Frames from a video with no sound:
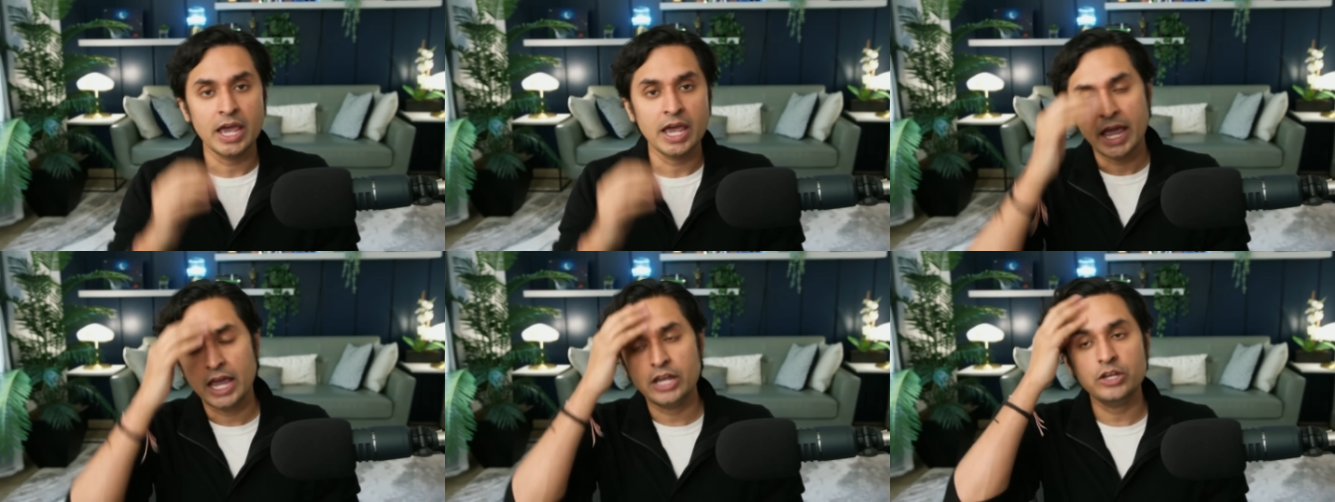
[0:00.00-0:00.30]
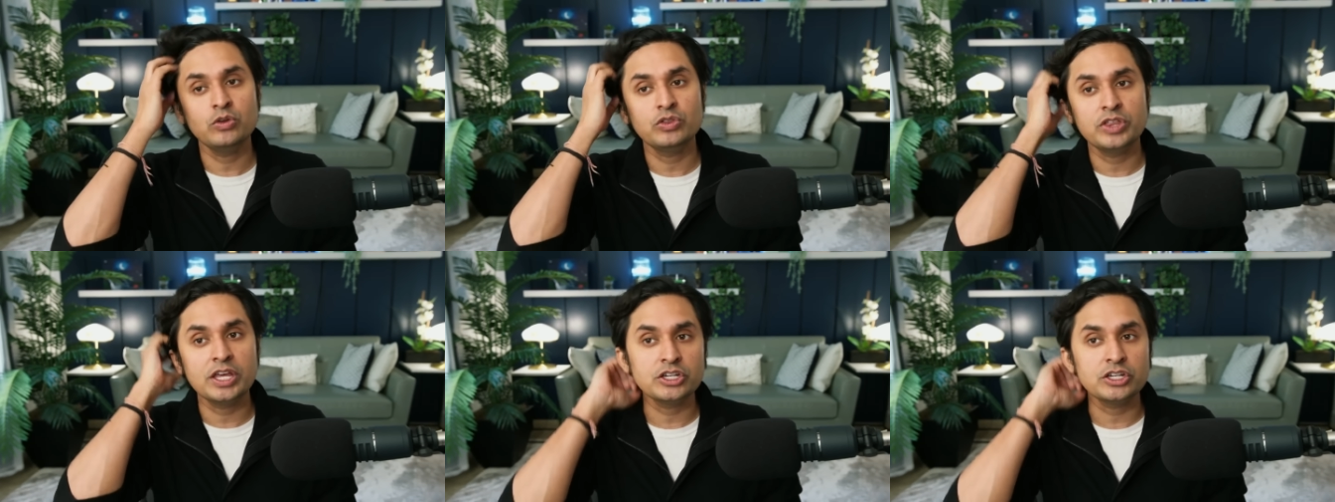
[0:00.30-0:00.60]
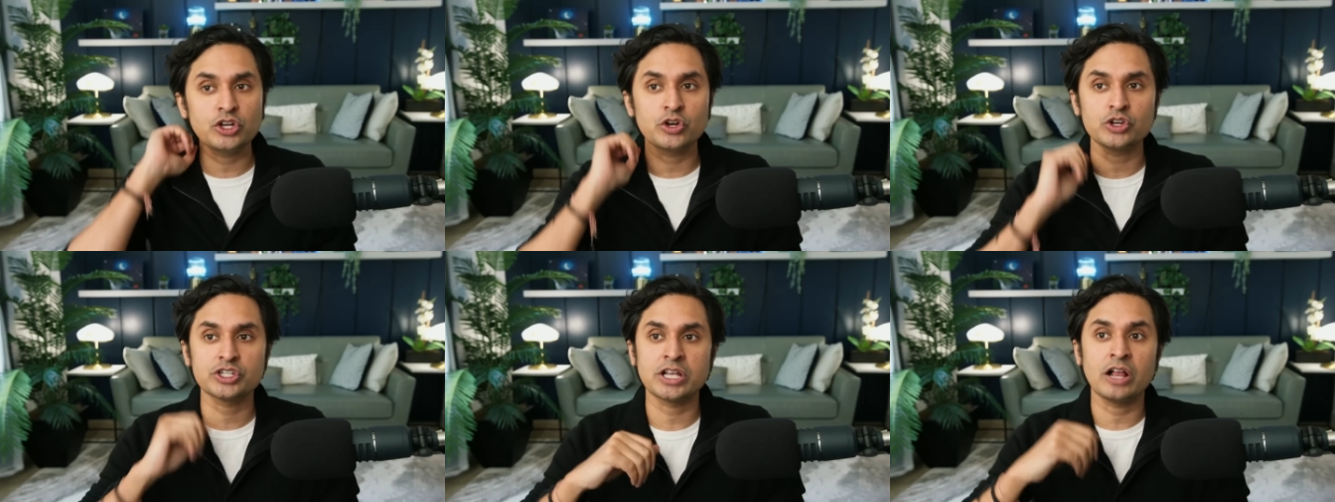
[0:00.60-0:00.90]
and you think
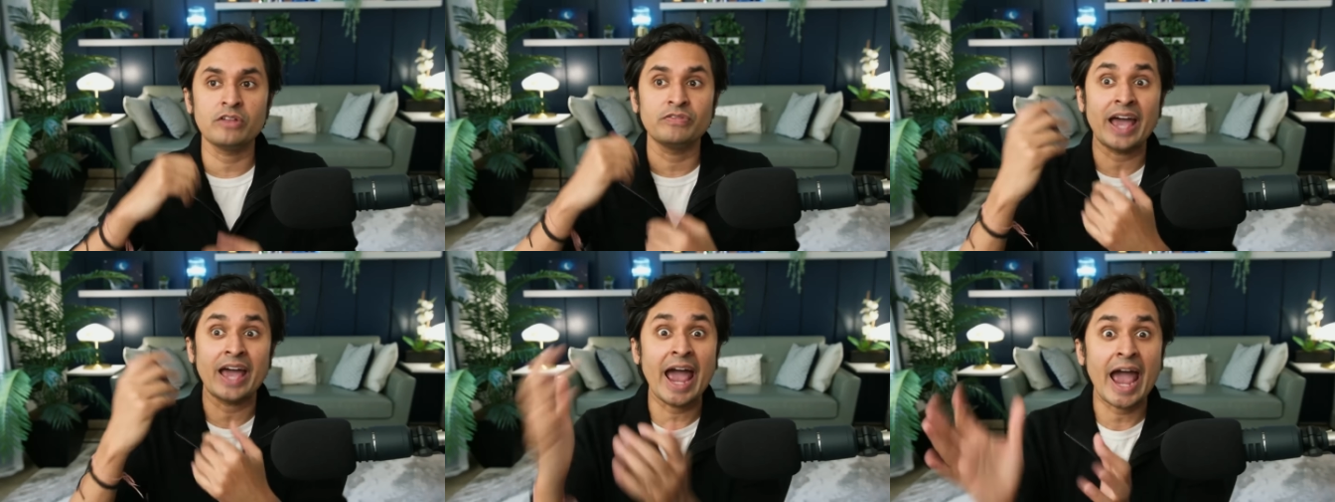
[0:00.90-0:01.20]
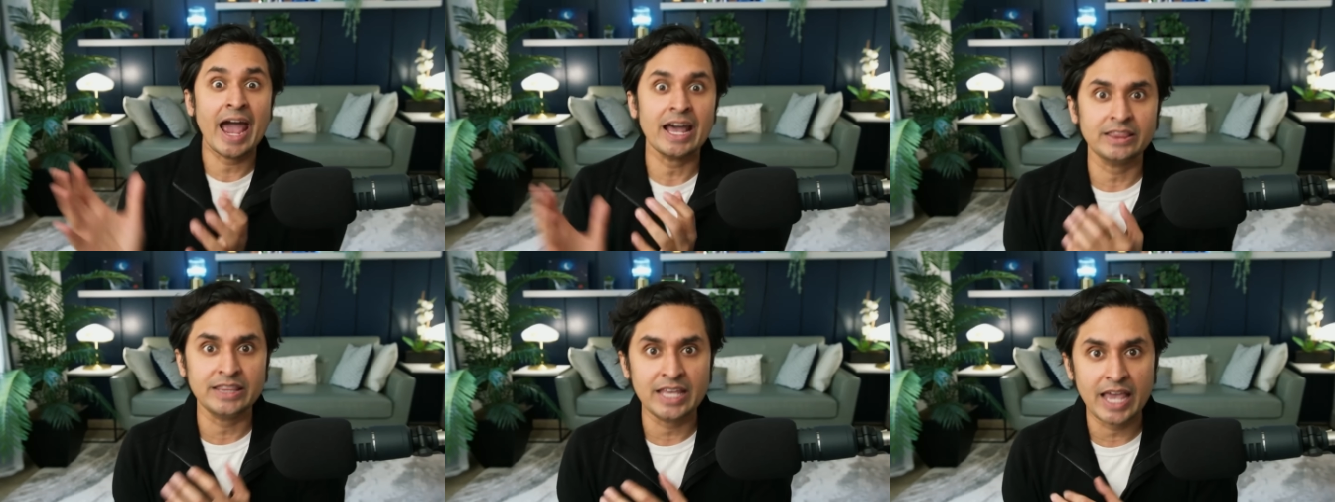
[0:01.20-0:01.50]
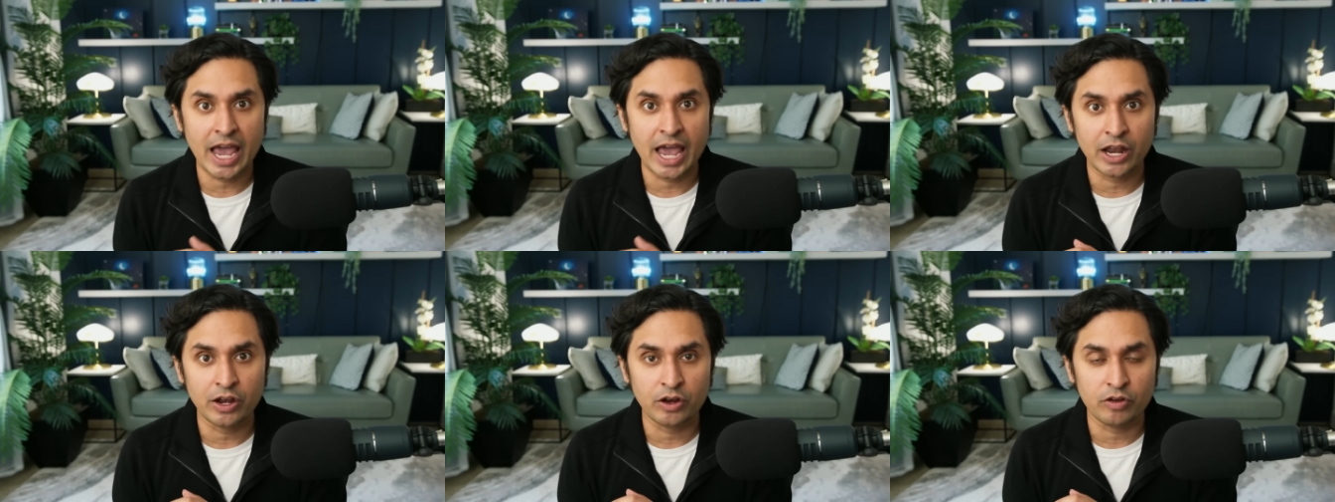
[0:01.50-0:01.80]
to yourself at the
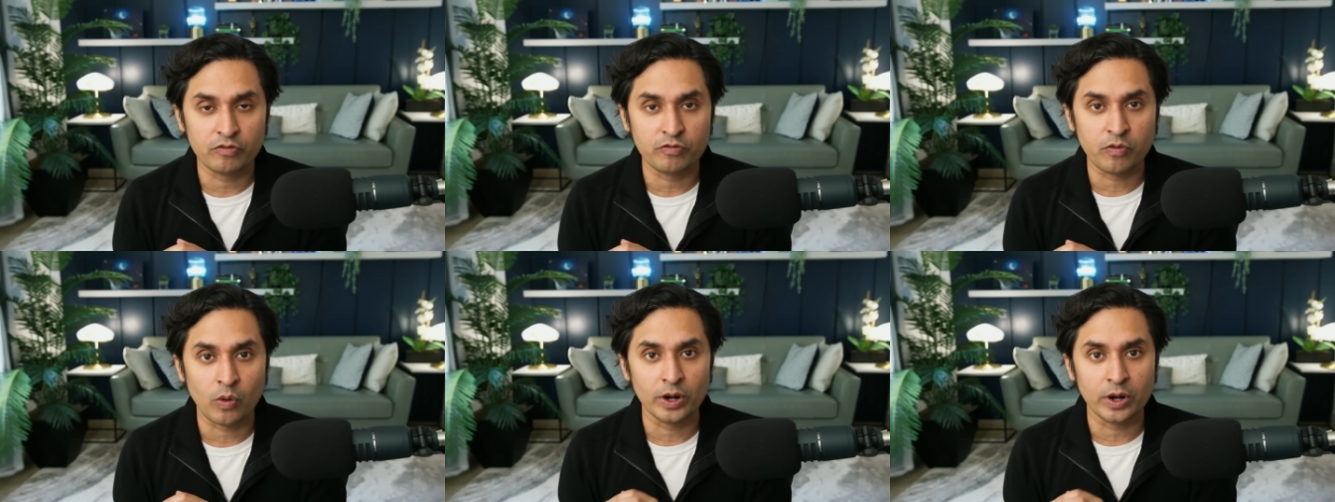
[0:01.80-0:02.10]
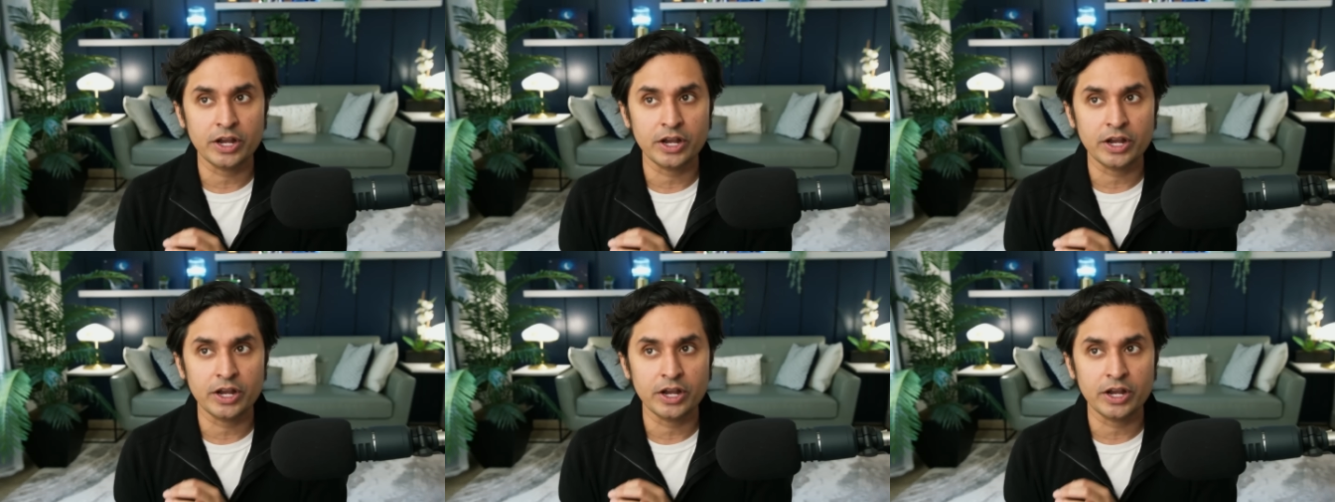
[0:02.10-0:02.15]
end of four